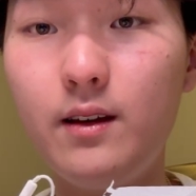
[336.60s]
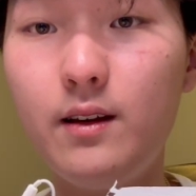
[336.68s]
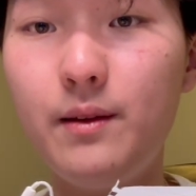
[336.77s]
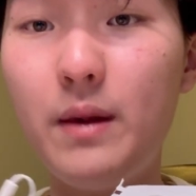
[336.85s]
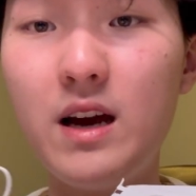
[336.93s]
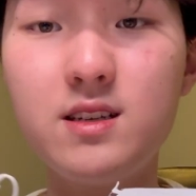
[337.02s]

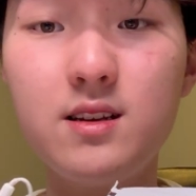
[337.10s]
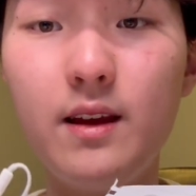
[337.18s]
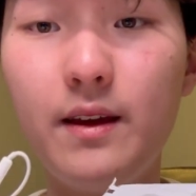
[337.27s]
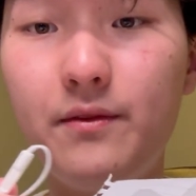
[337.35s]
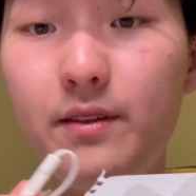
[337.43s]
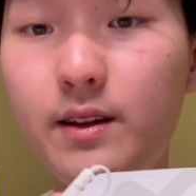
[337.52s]
imagine
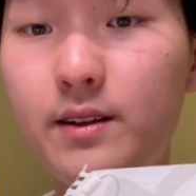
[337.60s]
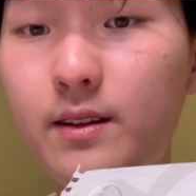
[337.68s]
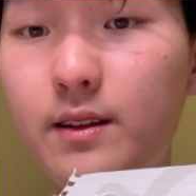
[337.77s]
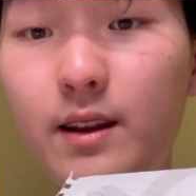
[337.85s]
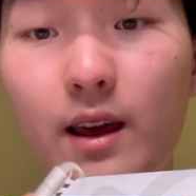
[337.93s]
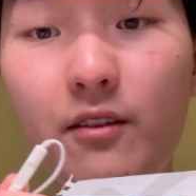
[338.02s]
if it
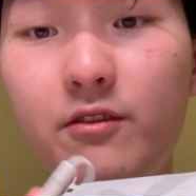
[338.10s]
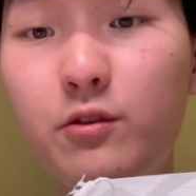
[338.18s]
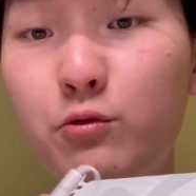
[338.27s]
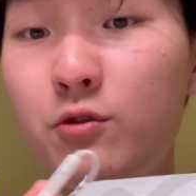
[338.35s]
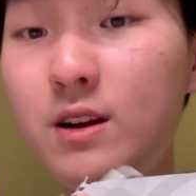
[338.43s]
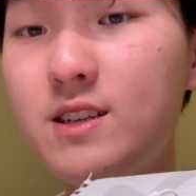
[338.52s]
never
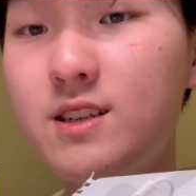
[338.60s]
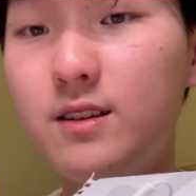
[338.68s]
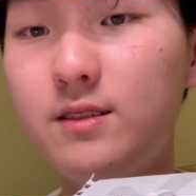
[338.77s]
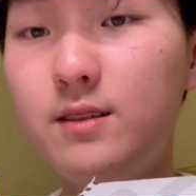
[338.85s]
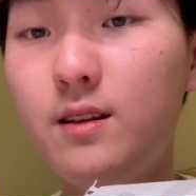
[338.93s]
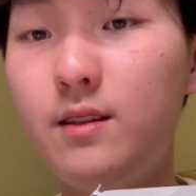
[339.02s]

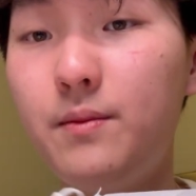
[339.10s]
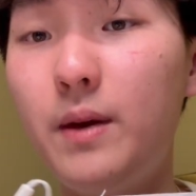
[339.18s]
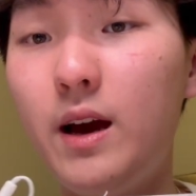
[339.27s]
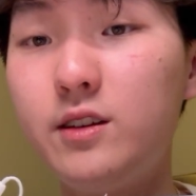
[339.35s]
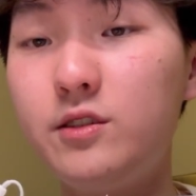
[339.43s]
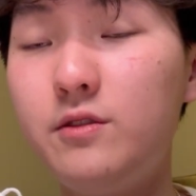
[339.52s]
reaches the
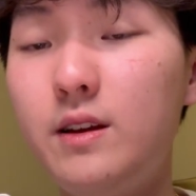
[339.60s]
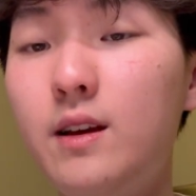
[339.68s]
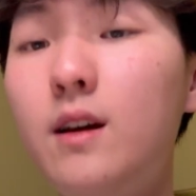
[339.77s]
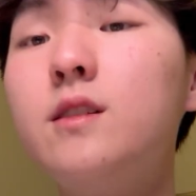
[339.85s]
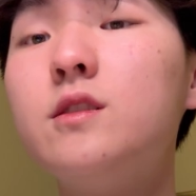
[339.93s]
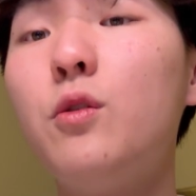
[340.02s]
boundary.
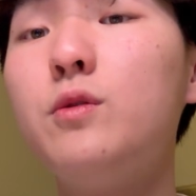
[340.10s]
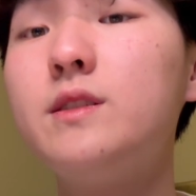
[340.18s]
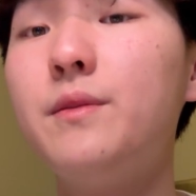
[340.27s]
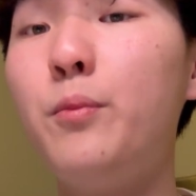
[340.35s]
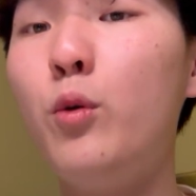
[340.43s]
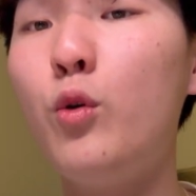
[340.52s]
So what's
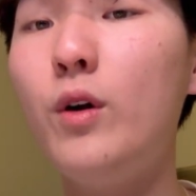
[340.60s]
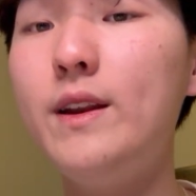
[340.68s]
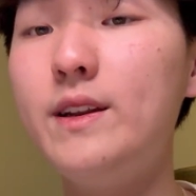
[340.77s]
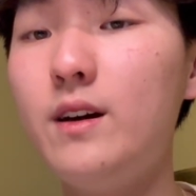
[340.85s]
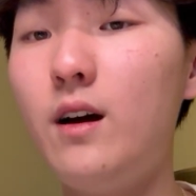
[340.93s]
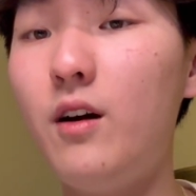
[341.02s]
the point
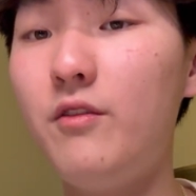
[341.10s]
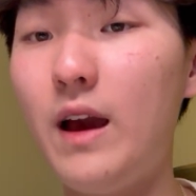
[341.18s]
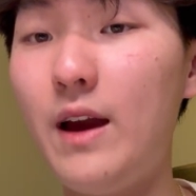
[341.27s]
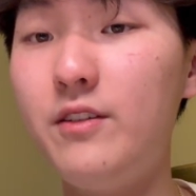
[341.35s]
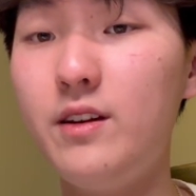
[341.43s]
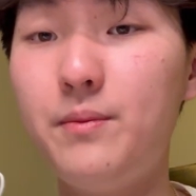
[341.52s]
of
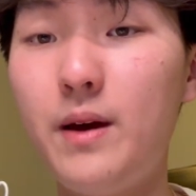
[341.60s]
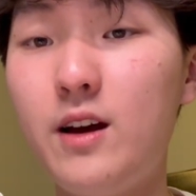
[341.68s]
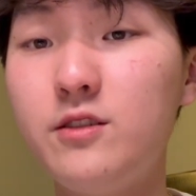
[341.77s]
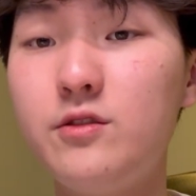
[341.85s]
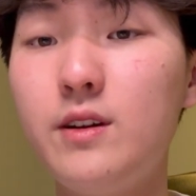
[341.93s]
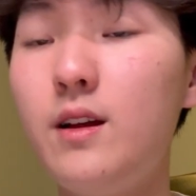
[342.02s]
having a
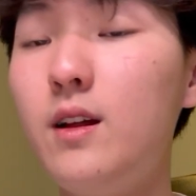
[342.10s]
boundary?